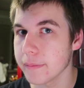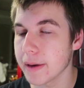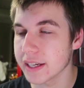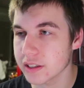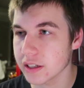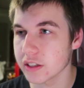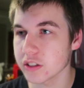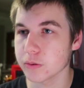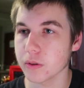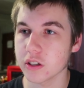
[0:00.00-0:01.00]
makes it an
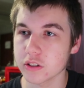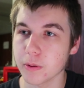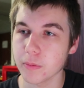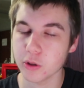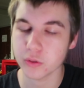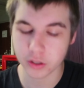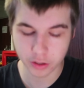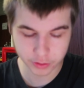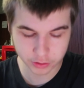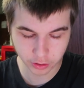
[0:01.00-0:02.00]
experimental in and
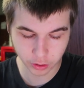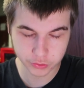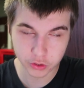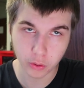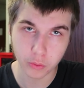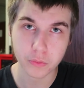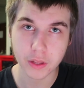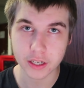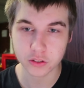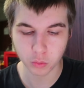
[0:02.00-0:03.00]
of itself, so
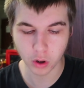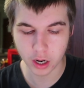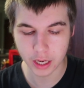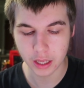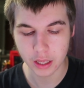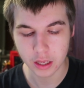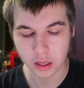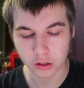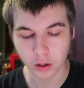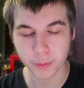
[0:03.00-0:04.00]
that is why
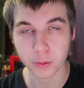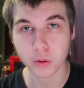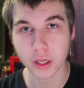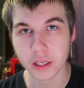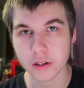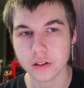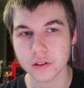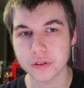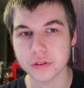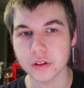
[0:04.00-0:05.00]
a lot of people don't like it,
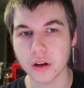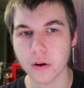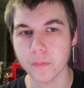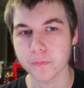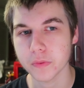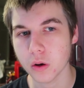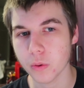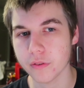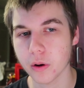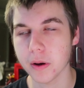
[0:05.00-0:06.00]
because, you know,
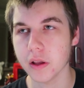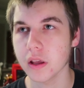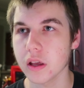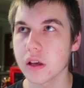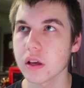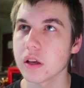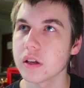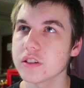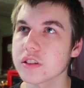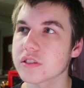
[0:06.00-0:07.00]
whatever, but
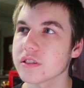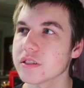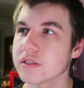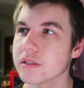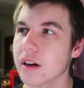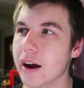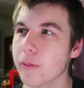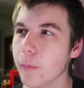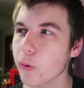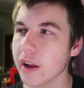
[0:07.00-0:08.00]
just, I
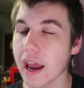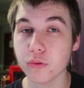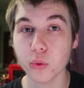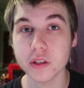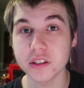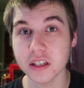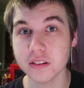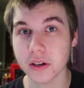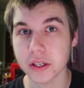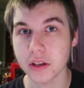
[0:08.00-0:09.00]
remember when everyone
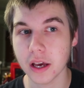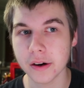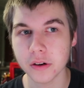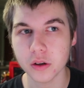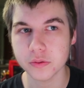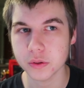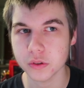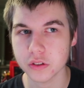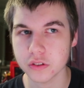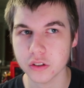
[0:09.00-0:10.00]
did like it. I don't know if it
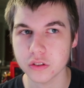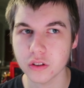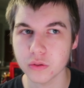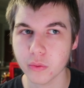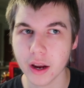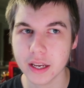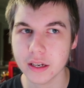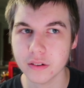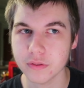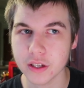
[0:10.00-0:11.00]
was just because the
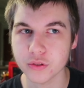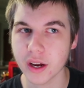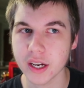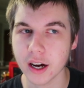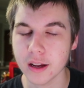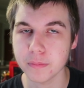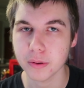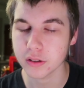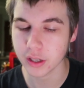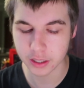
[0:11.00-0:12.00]
Phase Rain hype,
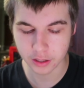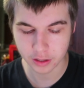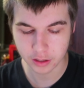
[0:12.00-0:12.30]
but, like,